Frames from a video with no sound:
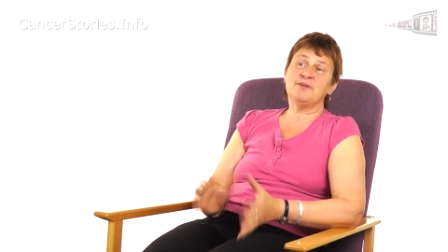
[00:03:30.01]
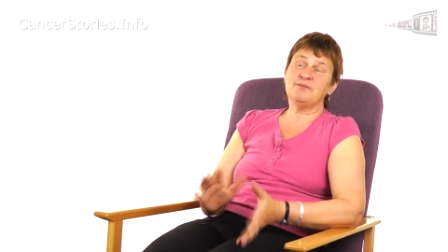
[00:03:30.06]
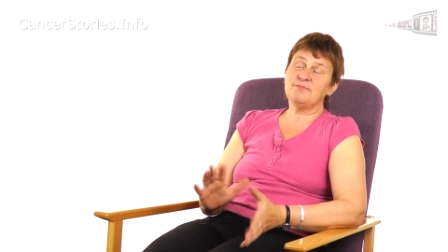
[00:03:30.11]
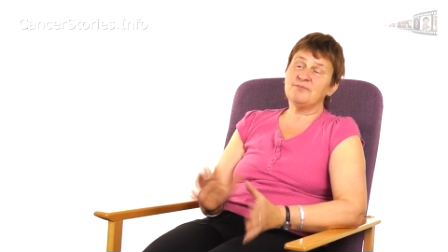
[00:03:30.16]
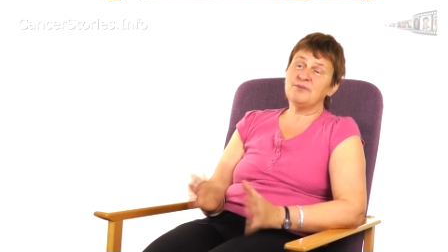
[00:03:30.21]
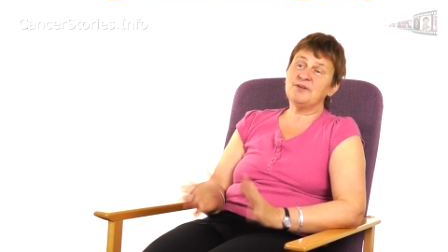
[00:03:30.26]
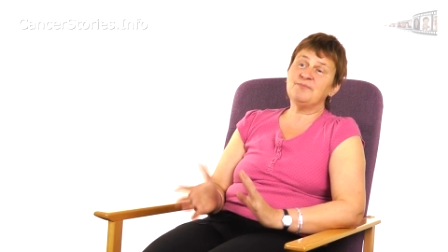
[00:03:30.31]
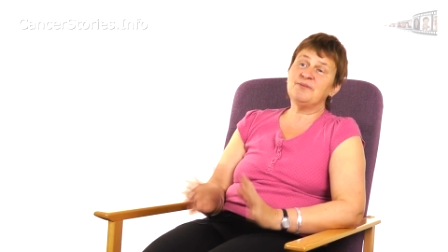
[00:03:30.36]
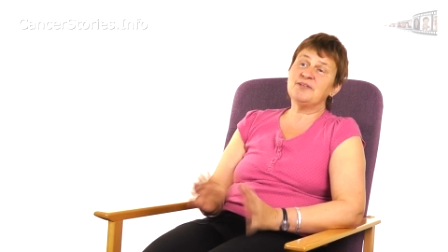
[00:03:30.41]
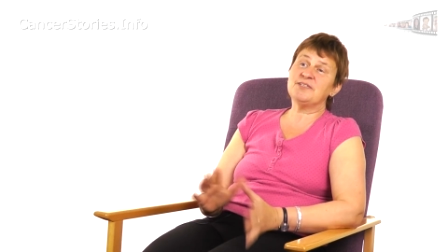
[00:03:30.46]

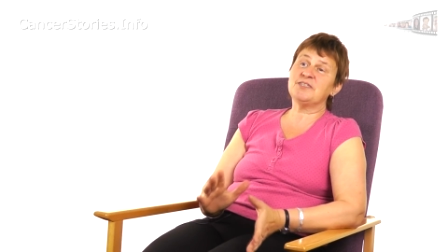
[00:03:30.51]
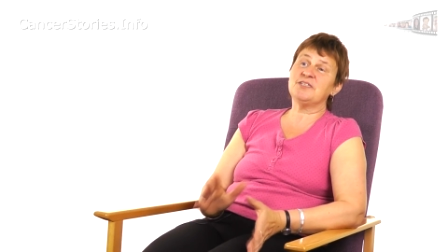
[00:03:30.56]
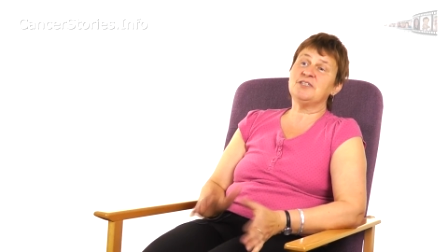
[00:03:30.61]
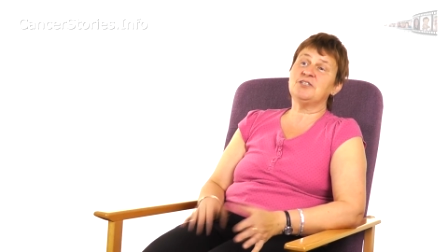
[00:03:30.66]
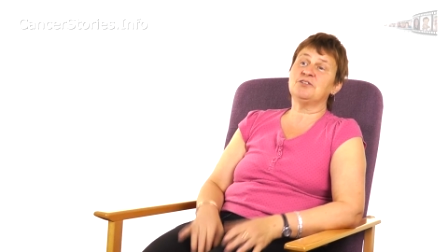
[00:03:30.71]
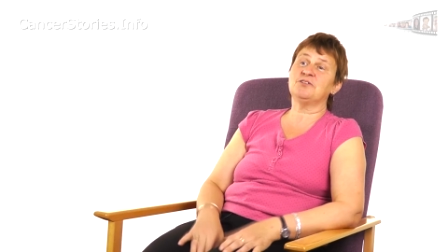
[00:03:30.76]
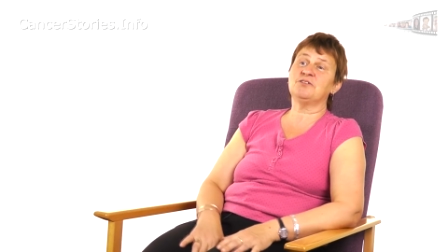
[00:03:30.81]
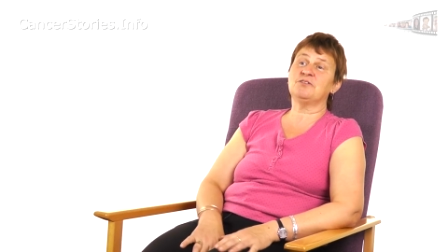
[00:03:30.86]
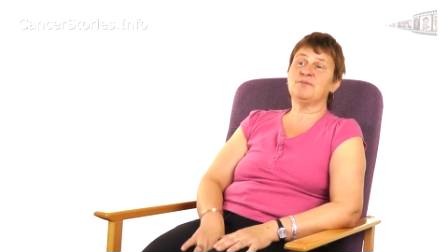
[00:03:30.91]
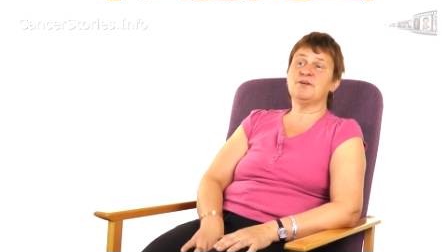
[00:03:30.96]
we missed
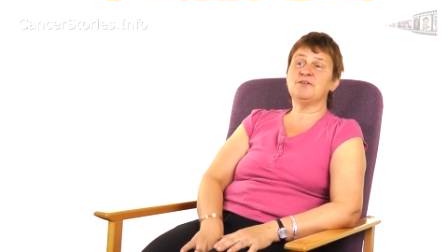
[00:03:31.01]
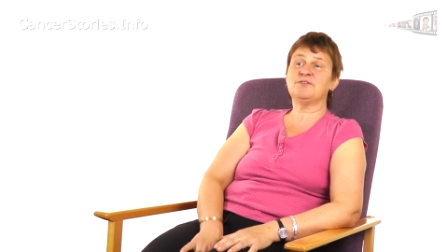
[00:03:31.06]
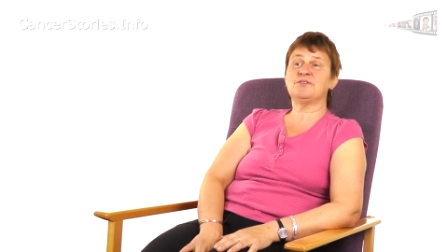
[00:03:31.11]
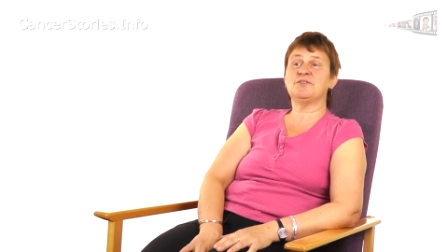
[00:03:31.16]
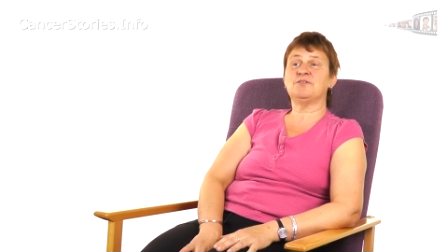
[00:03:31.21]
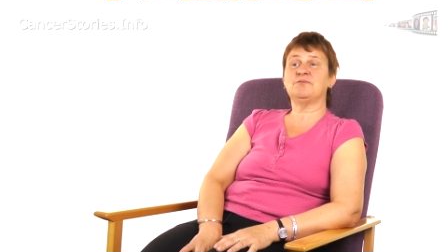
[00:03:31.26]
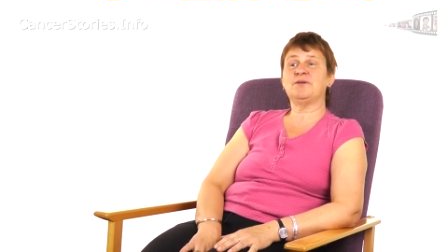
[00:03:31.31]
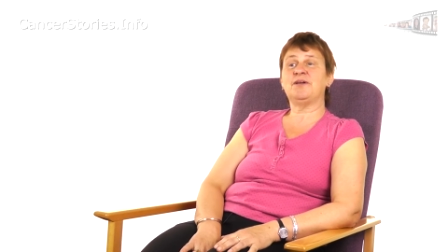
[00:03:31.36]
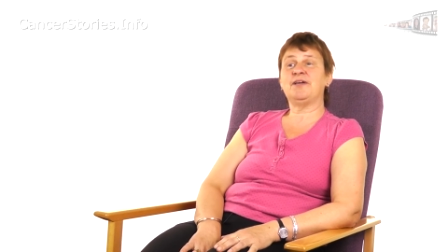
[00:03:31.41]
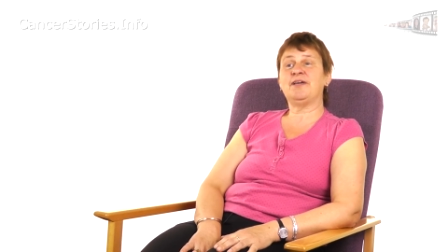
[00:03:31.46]
each other most
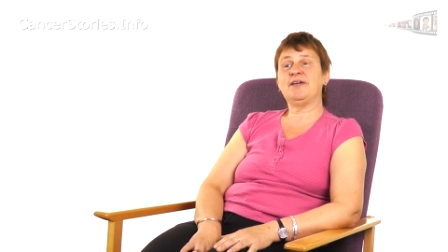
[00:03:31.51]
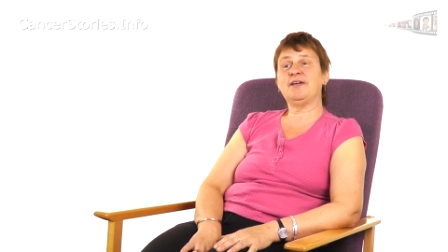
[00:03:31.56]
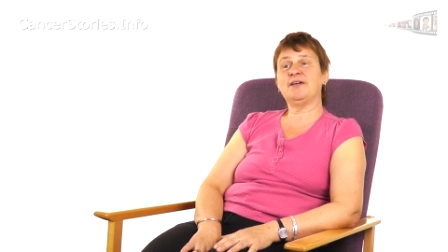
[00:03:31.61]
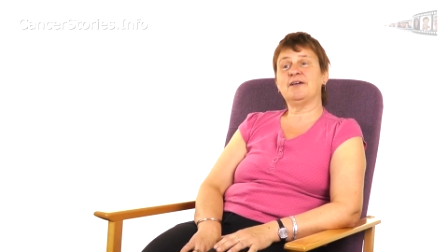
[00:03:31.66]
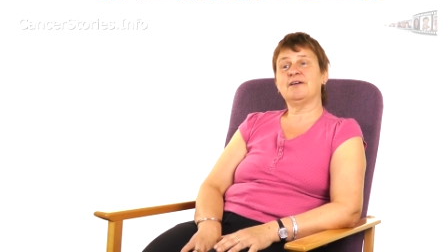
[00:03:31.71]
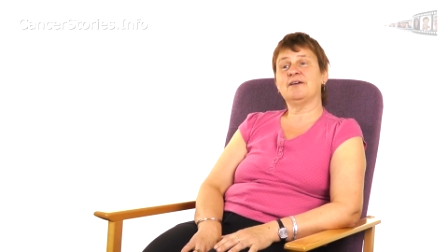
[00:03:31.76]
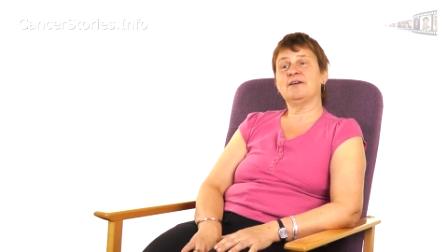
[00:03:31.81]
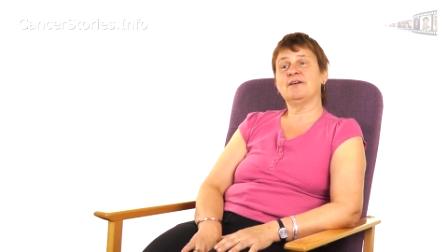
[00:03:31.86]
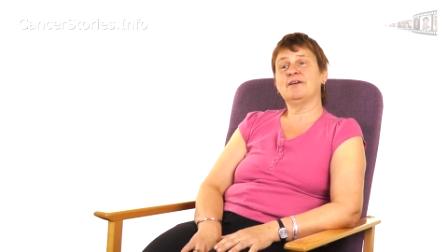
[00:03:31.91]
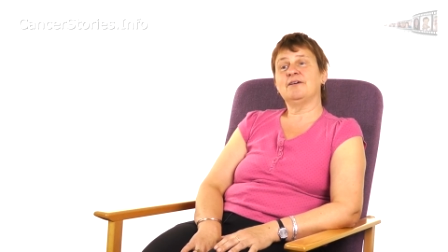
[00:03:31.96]
of the week.